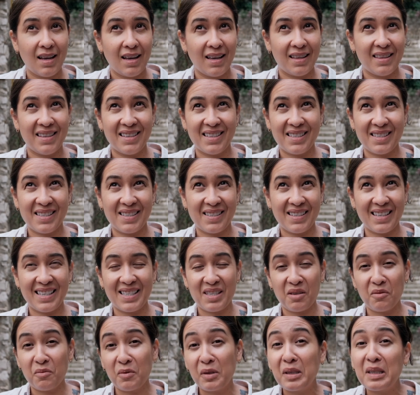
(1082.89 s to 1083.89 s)
This is
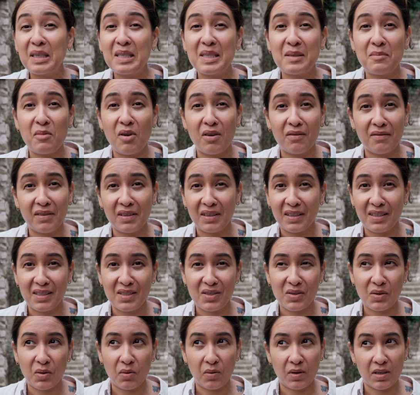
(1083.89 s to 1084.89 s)
a really small village,
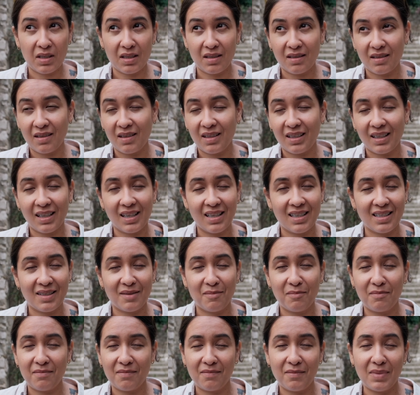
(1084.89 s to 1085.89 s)
so it can
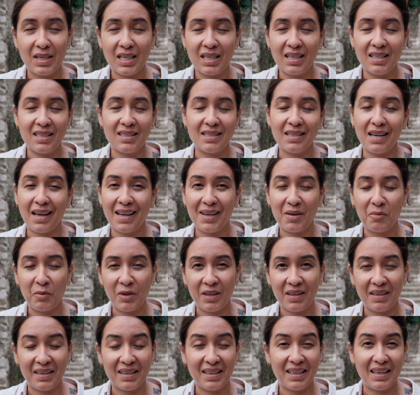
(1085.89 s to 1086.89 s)
be done
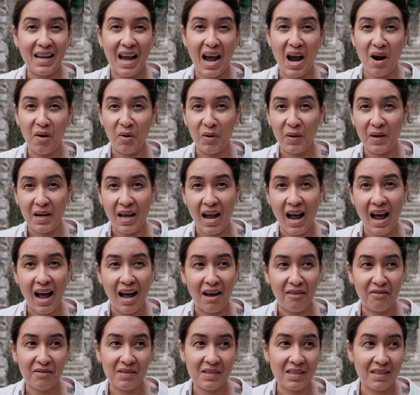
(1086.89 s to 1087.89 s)
within an hour and a
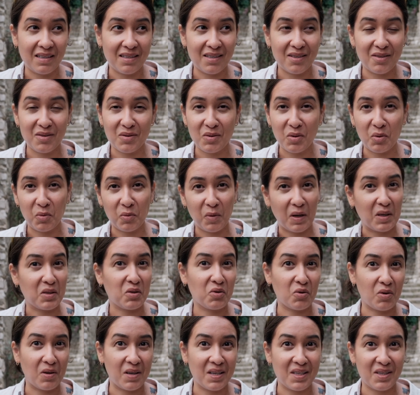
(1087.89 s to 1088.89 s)
half since there's no
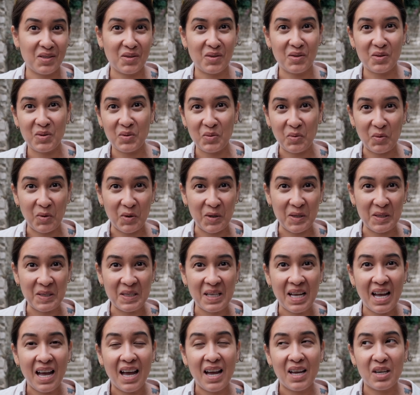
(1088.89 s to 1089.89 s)
restaurants or stores
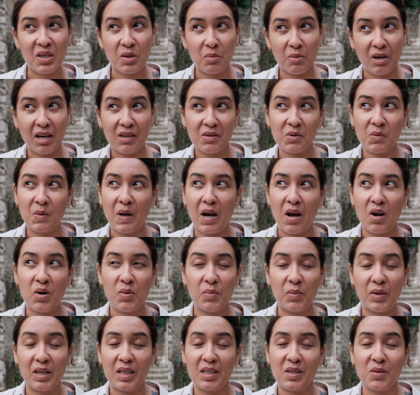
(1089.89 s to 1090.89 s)
to browse around,
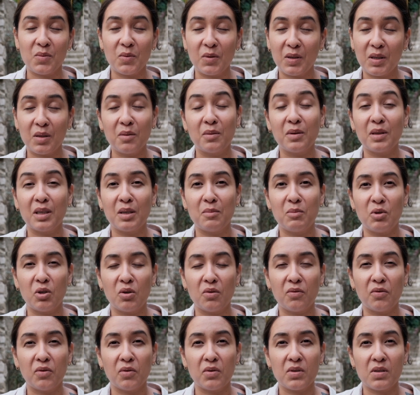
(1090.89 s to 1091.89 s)
but it's really, really
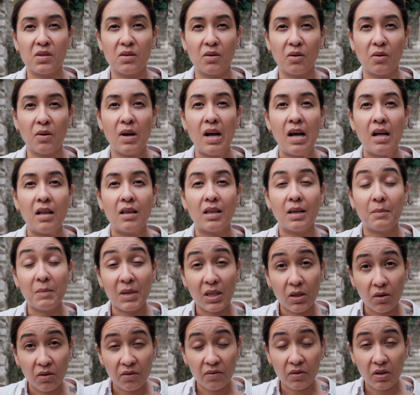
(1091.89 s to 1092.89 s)
beautiful. So let me
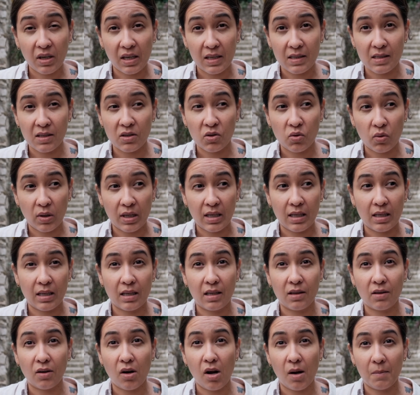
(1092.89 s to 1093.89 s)
know if you guys enjoyed it
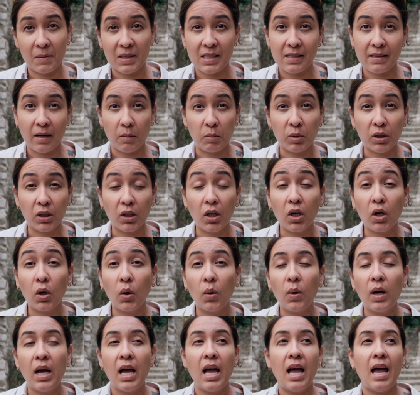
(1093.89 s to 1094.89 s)
in the comments down
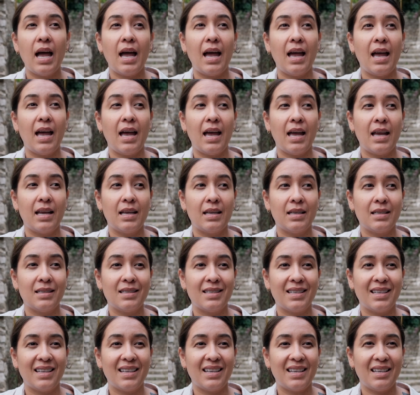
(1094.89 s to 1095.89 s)
below, and
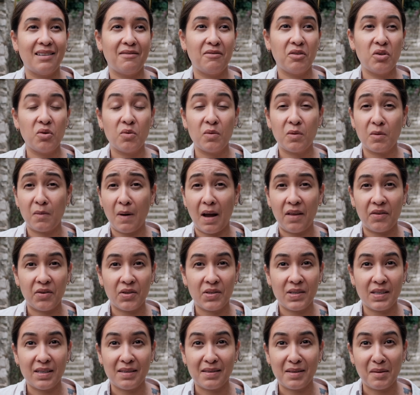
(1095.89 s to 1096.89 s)
if you would rather
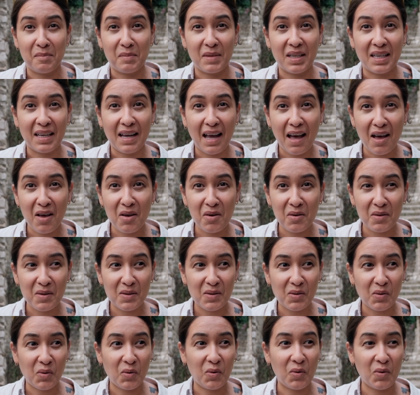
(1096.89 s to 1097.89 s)
see something
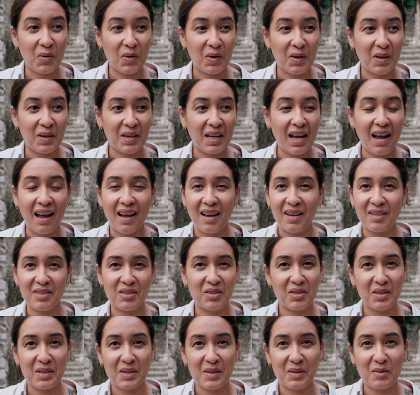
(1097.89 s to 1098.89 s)
else, or yeah,
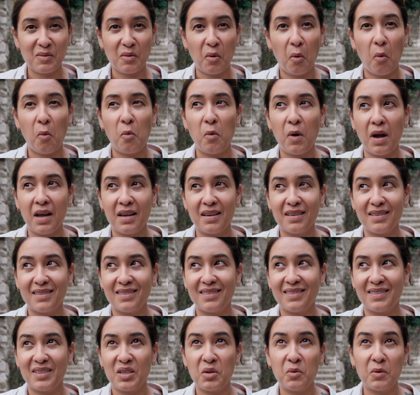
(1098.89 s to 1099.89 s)
just what
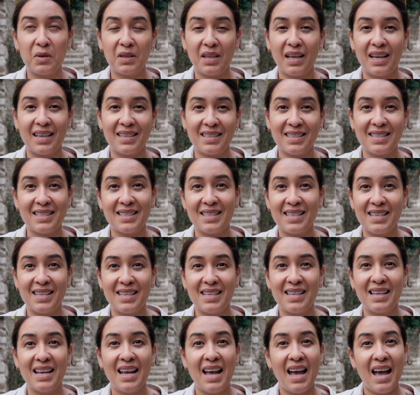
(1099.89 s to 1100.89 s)
you would like to
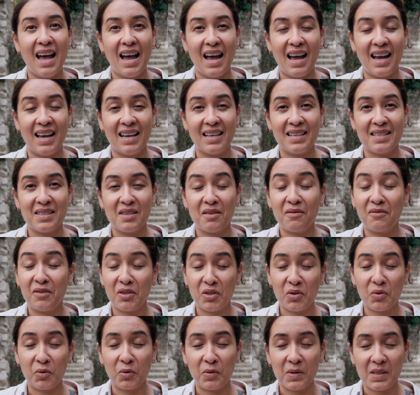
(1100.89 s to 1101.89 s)
see as a
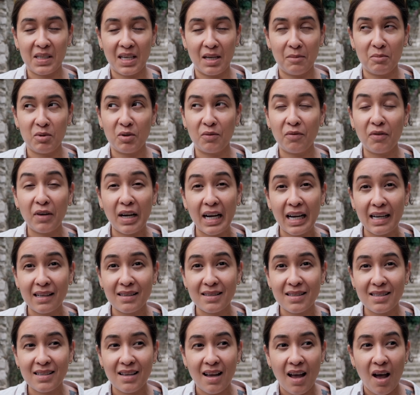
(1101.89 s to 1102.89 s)
virtual escape to
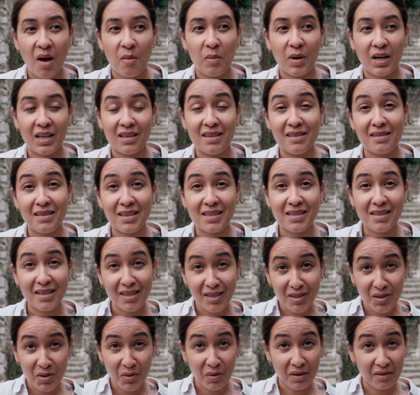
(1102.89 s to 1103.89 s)
France. But I think that's going
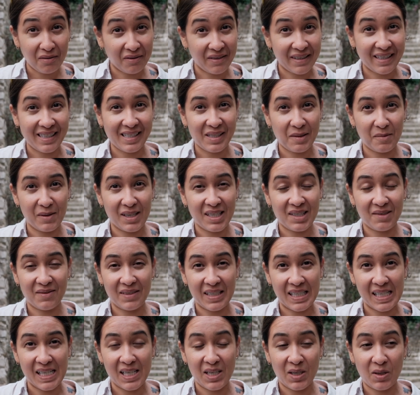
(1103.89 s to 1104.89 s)
to do it for this week's
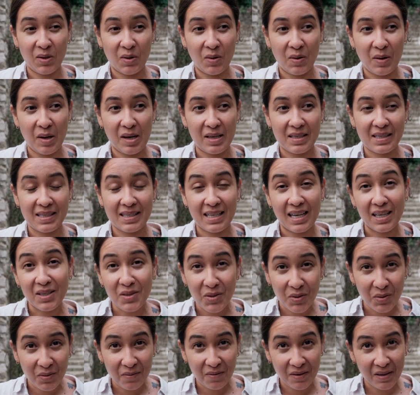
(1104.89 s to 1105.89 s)
video. Stay
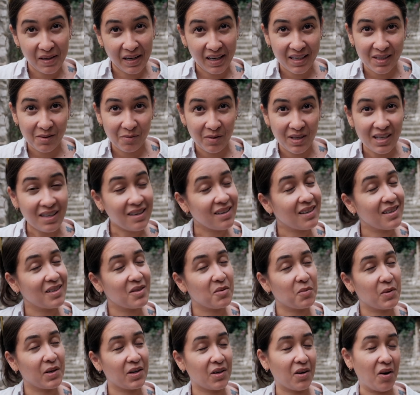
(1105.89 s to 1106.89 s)
tuned for next week because
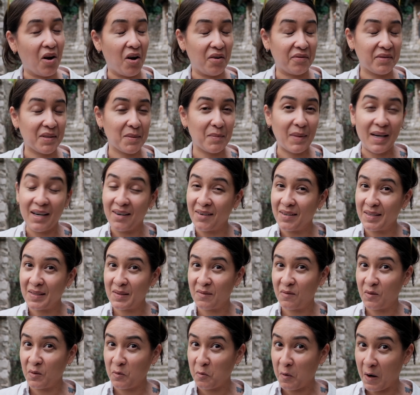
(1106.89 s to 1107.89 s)
we are off to Paris
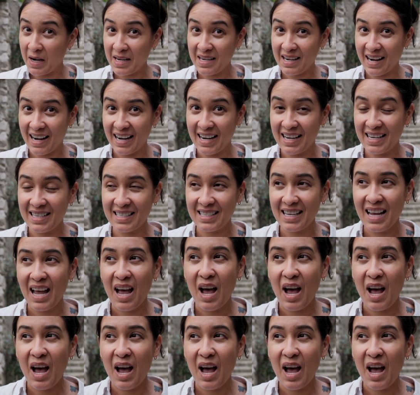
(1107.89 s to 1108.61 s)
for one night.